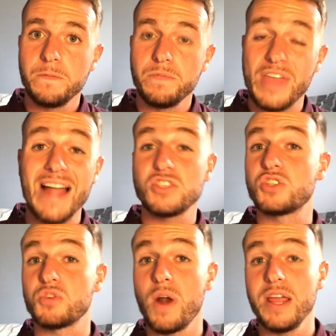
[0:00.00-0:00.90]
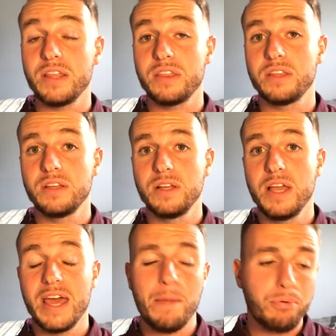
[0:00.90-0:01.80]
That's strength.
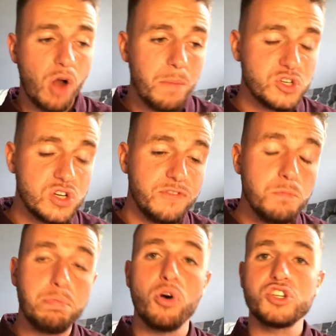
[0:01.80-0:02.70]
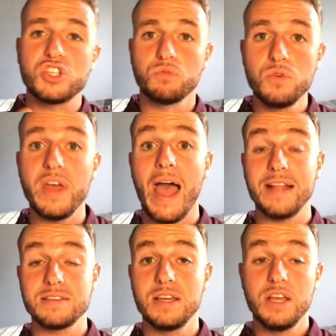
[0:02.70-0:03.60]
And I promise you, if you push through
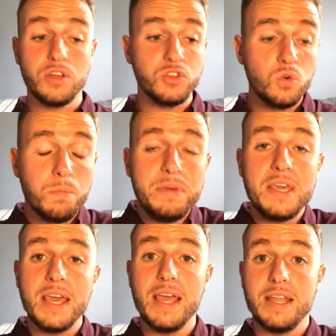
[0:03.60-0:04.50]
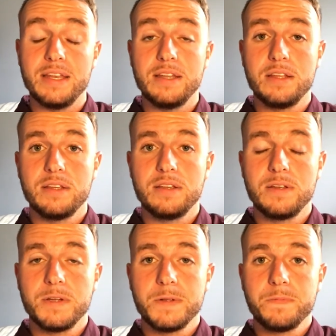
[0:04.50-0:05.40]
that, you will begin
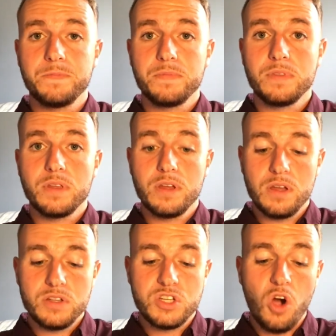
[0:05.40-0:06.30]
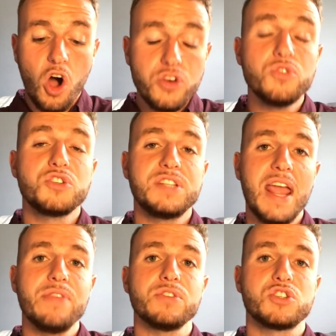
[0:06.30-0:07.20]
to
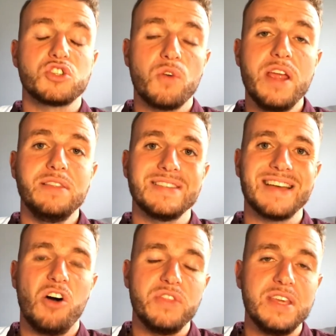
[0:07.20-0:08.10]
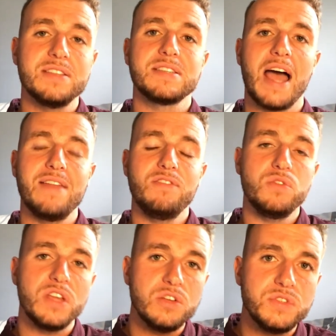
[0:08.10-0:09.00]
understand the strength that's on the inside of you
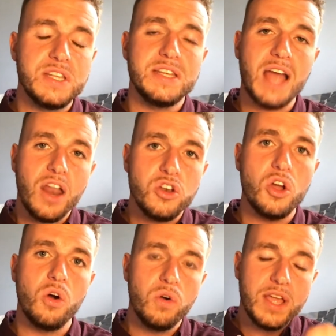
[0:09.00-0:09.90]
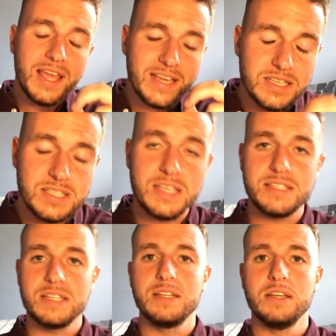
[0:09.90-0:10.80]
that you did not know
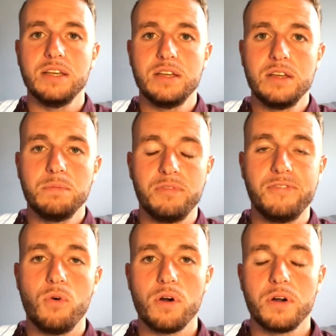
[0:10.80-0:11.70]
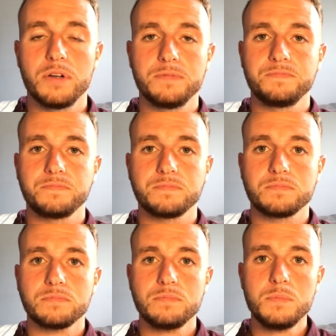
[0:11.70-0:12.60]
existed before.
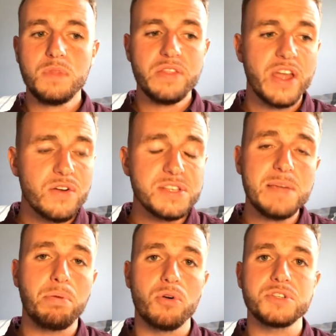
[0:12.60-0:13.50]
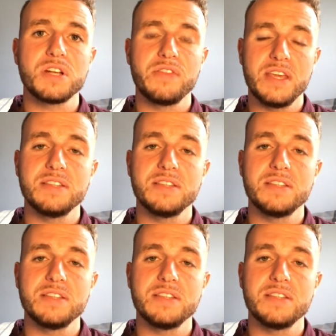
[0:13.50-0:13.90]
There is a person on the